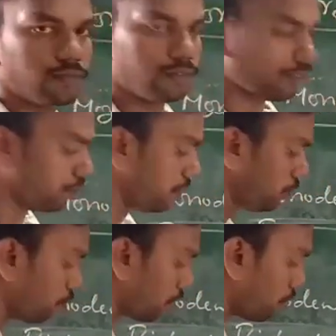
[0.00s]
So these
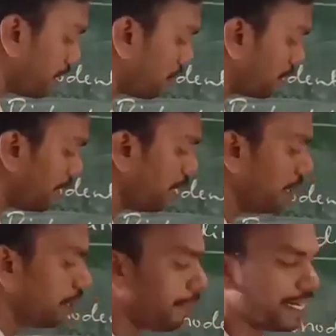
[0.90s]
two are coordinated with the
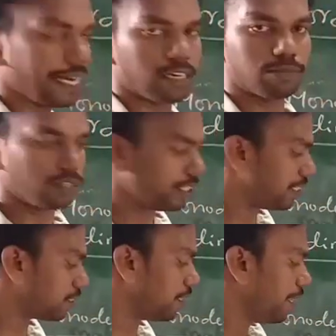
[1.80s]
metal atom. So this
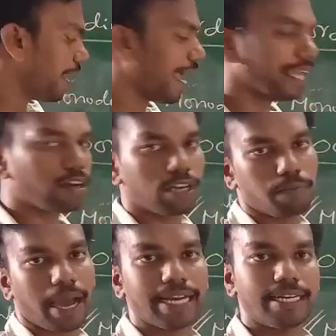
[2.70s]
is a anionic
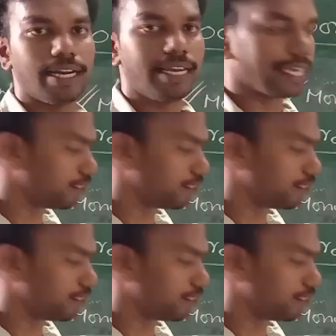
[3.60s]
bidental ligand.